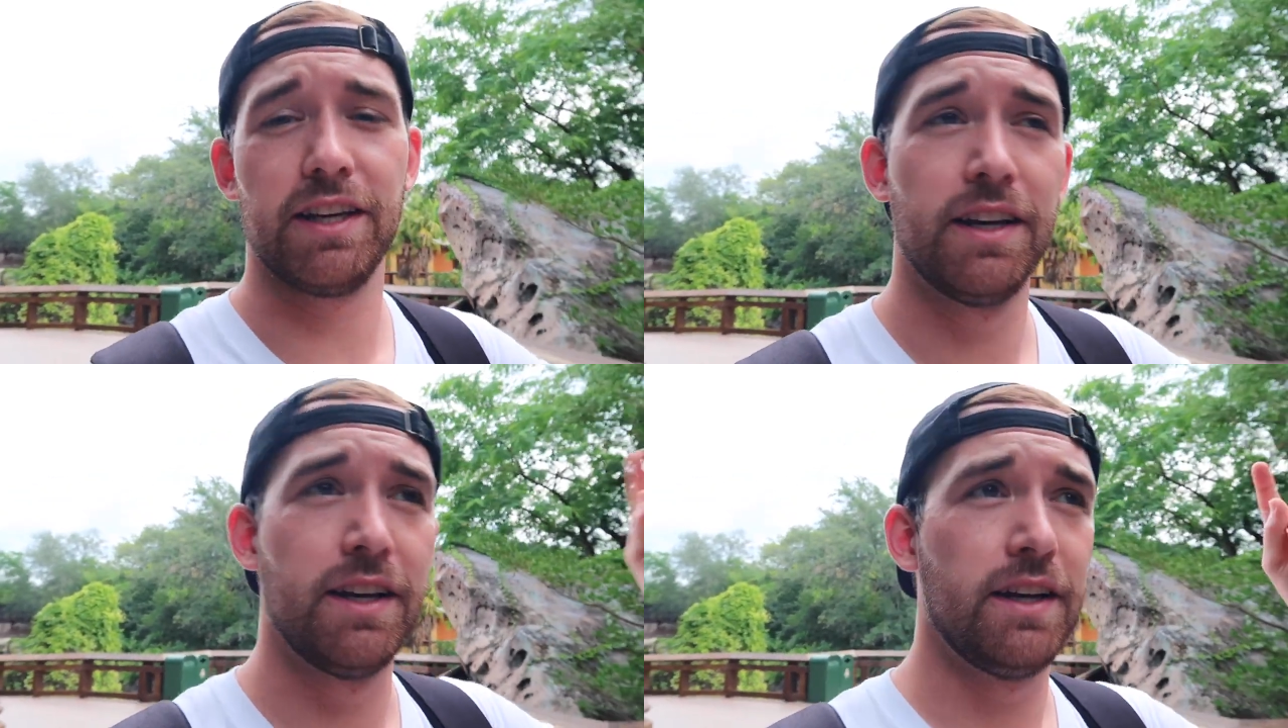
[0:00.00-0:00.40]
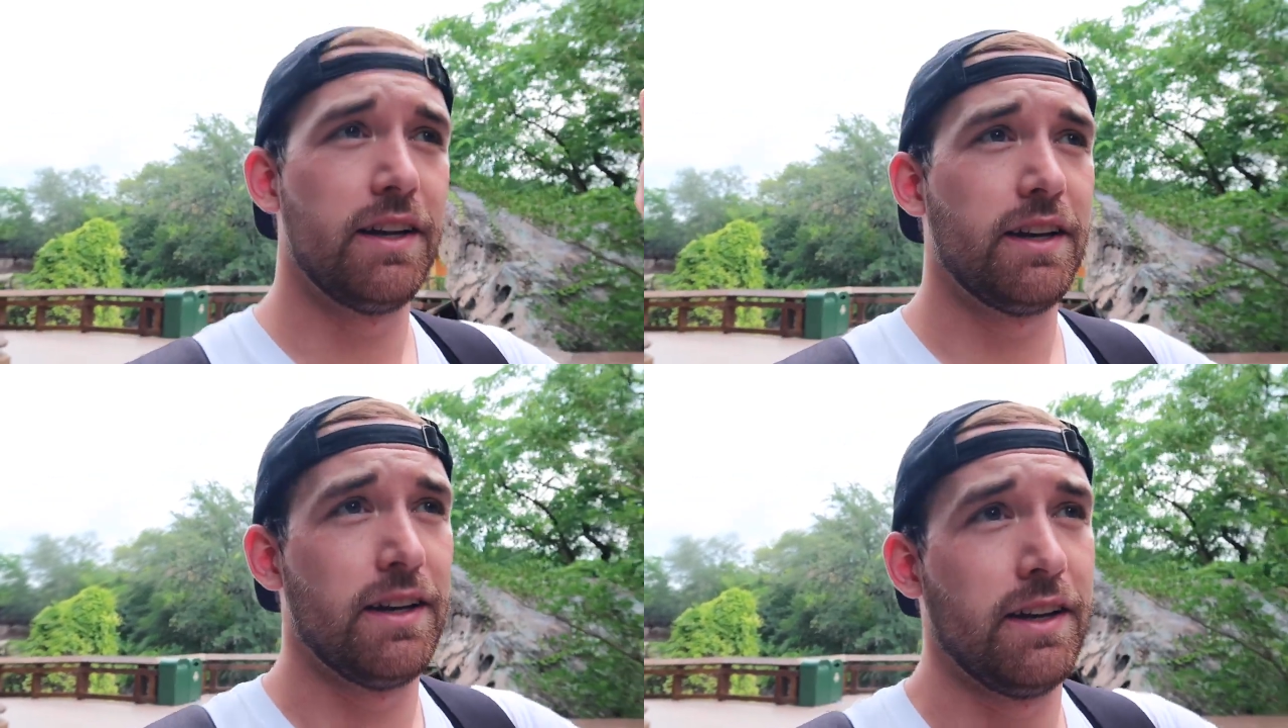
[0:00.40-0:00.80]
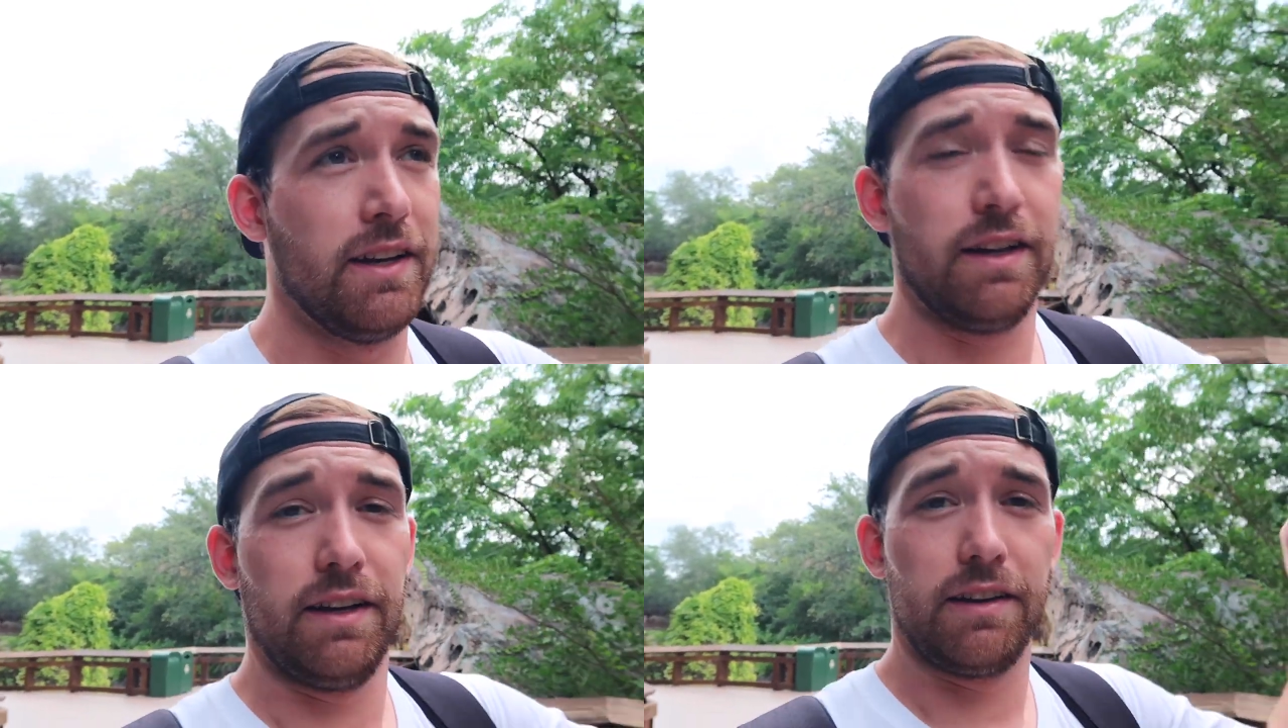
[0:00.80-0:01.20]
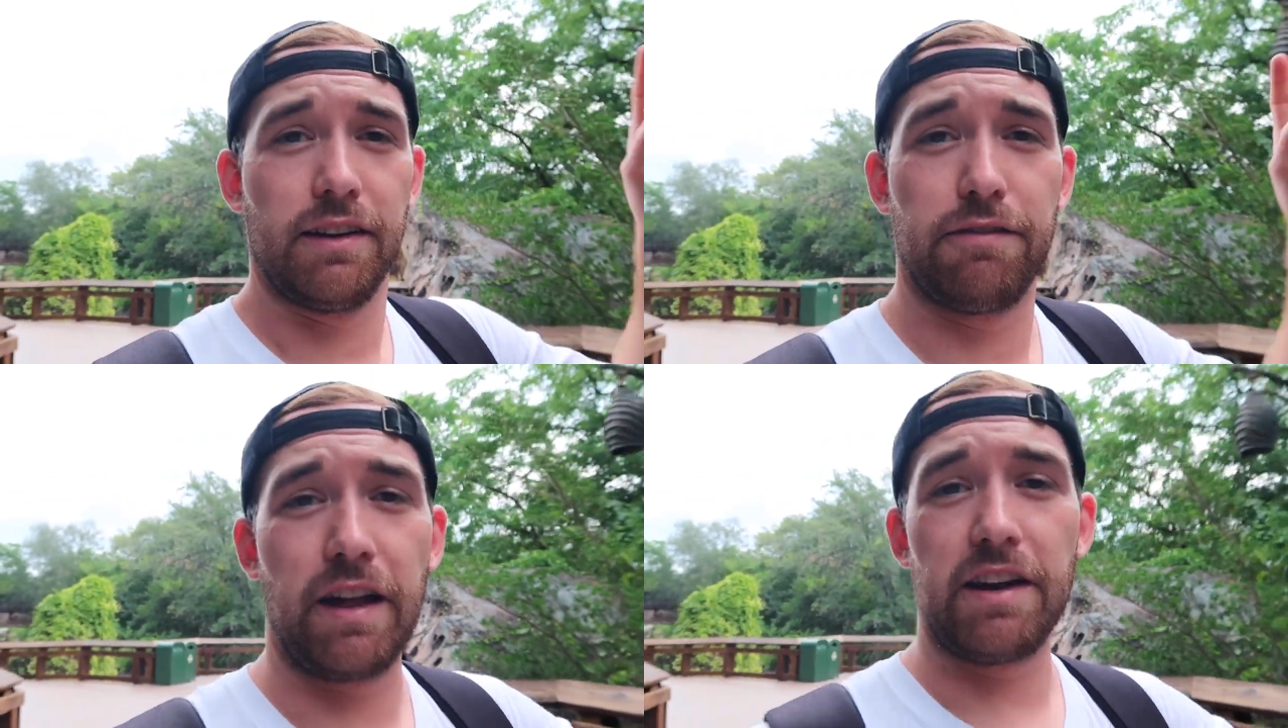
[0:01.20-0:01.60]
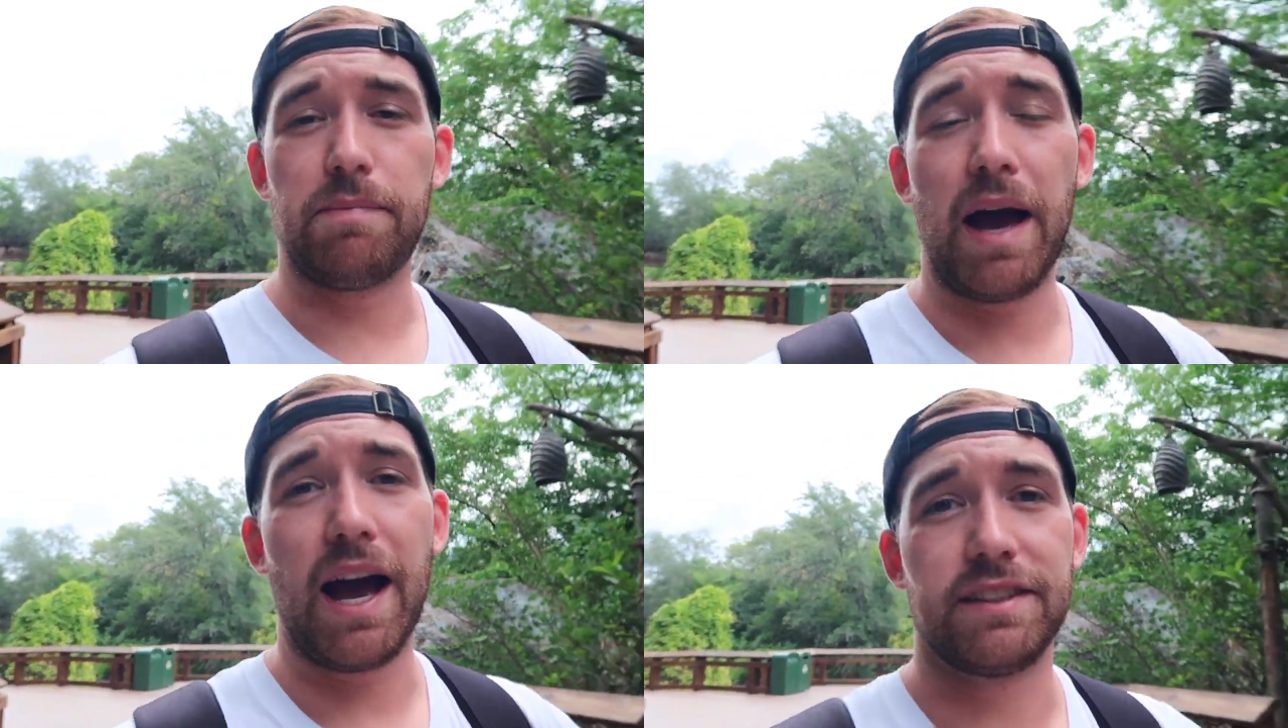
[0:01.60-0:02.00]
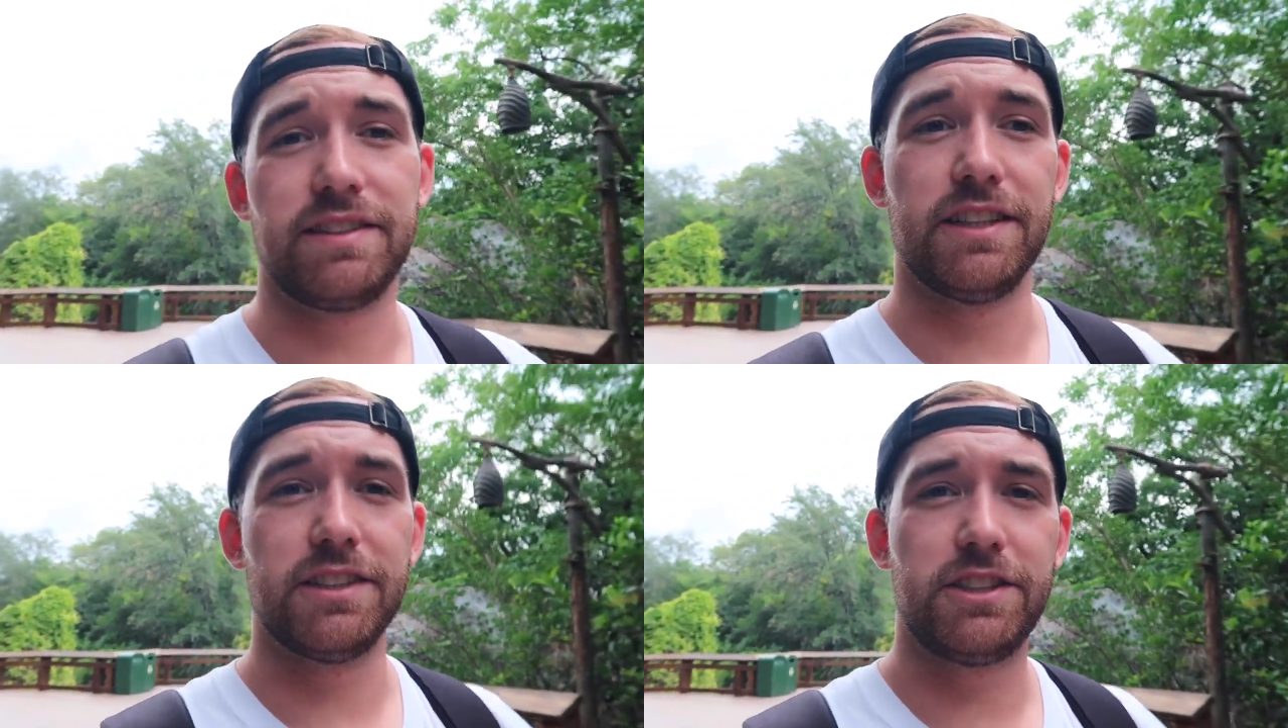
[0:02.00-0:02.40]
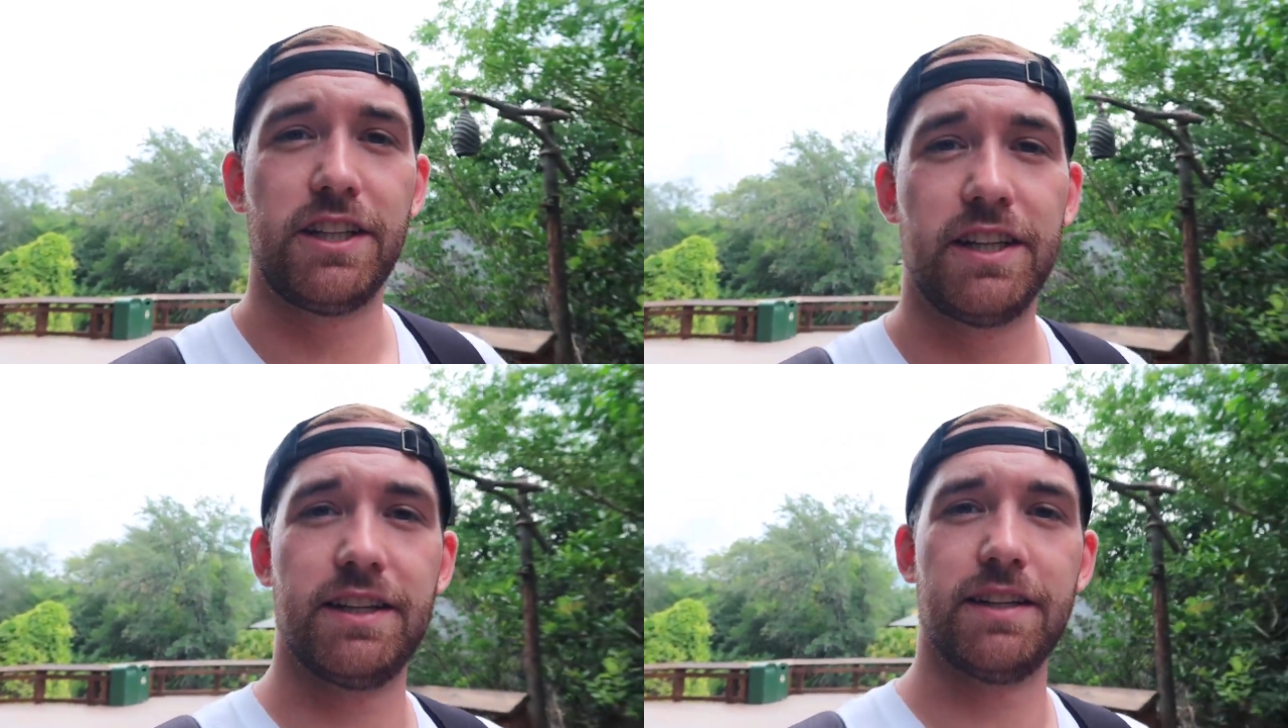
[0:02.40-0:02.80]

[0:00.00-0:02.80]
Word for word: Flight of Passage,